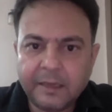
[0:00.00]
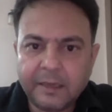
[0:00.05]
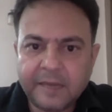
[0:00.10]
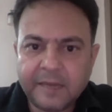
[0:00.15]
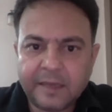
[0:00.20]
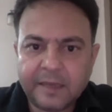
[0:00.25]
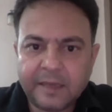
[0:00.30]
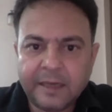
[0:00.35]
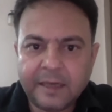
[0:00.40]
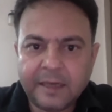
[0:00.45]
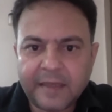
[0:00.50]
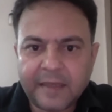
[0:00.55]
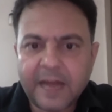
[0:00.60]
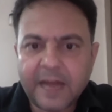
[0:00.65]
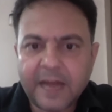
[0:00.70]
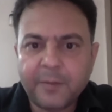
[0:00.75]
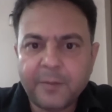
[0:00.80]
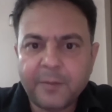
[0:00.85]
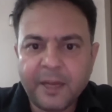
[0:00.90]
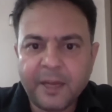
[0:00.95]
that
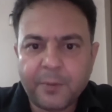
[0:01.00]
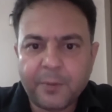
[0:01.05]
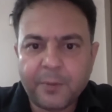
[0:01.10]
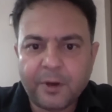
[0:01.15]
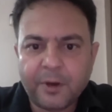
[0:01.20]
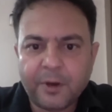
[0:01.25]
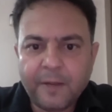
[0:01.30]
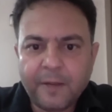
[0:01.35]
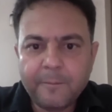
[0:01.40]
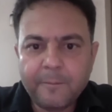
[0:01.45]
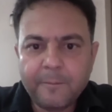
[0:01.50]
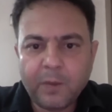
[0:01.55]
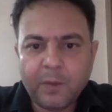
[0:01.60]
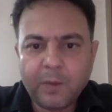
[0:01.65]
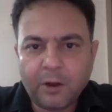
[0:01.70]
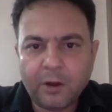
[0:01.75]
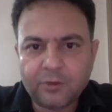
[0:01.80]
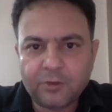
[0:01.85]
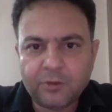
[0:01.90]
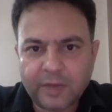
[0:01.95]
entire Manipur
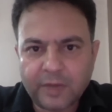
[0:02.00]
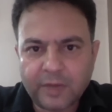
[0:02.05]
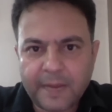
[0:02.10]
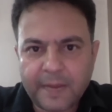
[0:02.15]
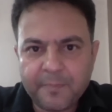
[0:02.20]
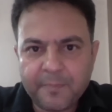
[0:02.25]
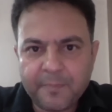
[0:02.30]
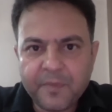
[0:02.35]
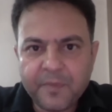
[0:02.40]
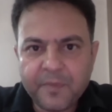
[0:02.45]
belongs to them,